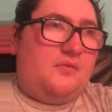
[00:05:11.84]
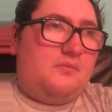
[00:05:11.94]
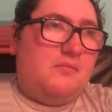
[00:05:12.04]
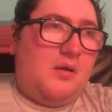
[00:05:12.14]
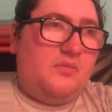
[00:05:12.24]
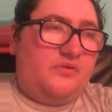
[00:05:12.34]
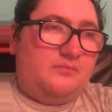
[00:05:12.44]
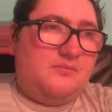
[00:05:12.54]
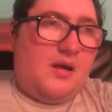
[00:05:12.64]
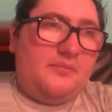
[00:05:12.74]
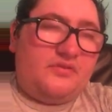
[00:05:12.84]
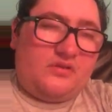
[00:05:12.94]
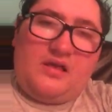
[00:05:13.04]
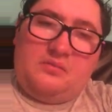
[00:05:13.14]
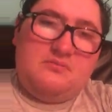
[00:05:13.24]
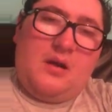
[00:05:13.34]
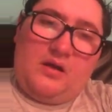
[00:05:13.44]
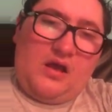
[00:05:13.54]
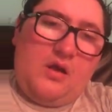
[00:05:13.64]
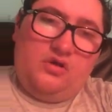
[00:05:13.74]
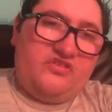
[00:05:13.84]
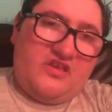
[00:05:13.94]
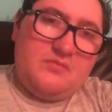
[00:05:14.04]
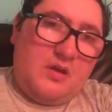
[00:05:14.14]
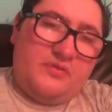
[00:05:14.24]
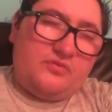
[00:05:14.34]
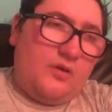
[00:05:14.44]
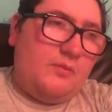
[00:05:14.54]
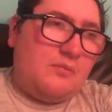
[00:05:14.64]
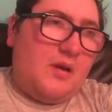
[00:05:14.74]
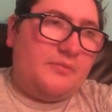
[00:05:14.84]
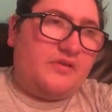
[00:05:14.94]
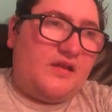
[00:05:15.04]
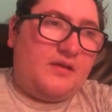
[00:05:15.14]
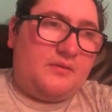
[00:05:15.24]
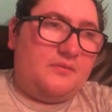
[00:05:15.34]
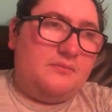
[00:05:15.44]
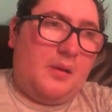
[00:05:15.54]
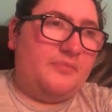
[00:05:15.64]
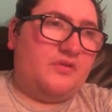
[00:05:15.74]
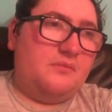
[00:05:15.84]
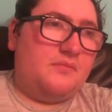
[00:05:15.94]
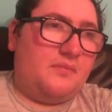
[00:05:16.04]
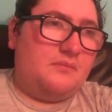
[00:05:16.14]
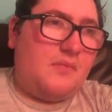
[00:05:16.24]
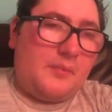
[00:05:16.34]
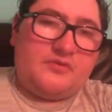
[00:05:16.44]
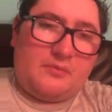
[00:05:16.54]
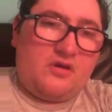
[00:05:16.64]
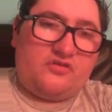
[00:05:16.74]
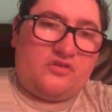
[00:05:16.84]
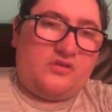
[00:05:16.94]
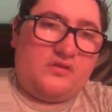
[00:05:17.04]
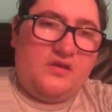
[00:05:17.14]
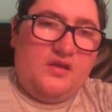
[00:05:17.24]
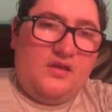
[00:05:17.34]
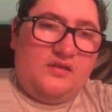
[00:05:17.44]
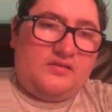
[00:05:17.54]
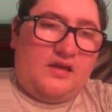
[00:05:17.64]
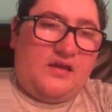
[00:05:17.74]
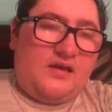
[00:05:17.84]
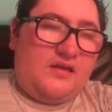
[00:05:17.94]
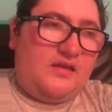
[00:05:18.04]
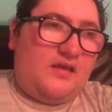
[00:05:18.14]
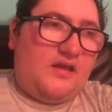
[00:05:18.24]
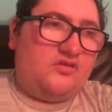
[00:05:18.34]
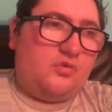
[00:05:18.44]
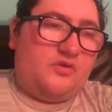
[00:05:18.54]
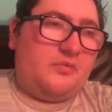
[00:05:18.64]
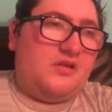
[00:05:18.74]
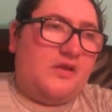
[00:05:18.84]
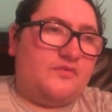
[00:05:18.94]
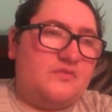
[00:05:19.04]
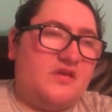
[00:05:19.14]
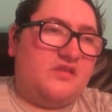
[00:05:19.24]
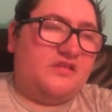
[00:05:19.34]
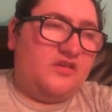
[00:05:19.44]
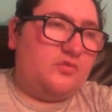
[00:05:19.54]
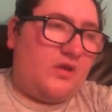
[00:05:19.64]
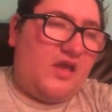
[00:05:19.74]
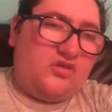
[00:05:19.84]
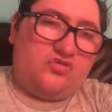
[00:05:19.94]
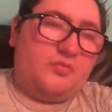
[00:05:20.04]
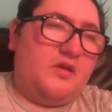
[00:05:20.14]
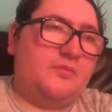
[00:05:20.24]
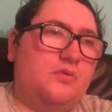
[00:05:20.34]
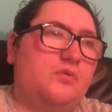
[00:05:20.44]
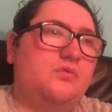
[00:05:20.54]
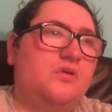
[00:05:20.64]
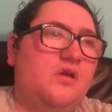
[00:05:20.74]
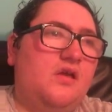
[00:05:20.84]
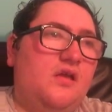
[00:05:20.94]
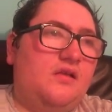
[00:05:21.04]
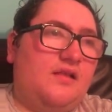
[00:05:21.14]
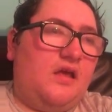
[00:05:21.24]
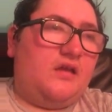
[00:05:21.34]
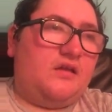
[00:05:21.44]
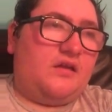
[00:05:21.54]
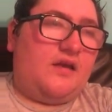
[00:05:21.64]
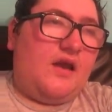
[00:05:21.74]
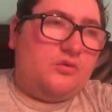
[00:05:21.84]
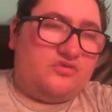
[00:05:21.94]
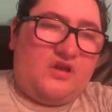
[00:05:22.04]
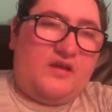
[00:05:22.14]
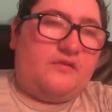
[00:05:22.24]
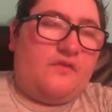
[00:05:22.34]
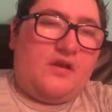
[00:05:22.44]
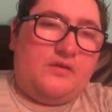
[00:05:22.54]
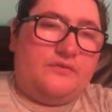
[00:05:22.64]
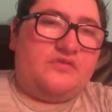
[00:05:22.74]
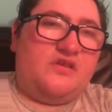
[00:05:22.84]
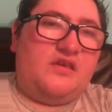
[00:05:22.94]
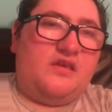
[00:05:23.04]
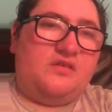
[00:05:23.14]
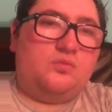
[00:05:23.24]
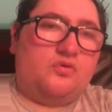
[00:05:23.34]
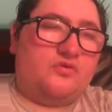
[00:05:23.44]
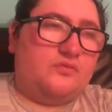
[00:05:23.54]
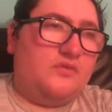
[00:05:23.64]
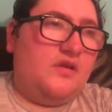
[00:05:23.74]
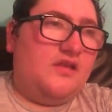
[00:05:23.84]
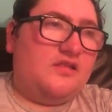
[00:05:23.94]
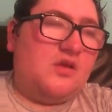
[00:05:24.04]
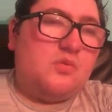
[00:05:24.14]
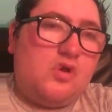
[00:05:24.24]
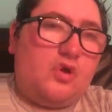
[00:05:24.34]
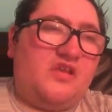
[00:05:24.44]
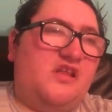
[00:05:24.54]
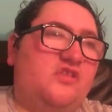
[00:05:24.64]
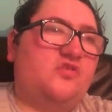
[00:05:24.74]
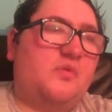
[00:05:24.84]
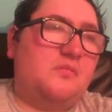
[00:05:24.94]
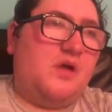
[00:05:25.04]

Mum's like mom. I could say mum as well, but mum's the person that has always been there for me. These were extra people, like outside of it. Obviously, wasn't they were looking into it.